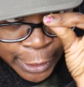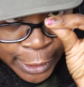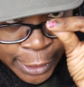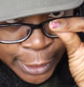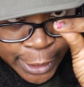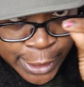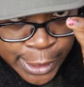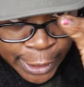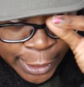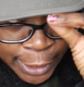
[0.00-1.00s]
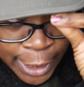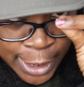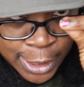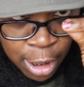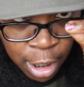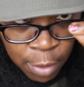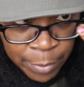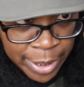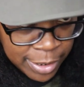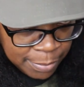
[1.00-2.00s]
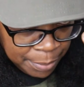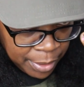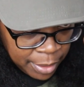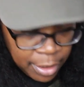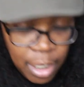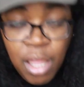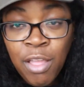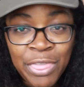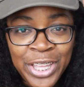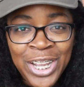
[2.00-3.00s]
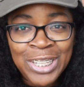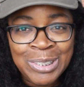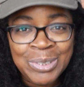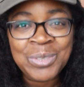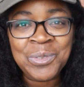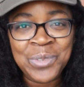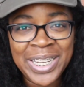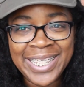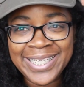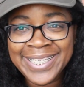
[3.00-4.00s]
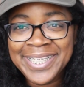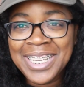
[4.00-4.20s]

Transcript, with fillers: is and has always been the color red.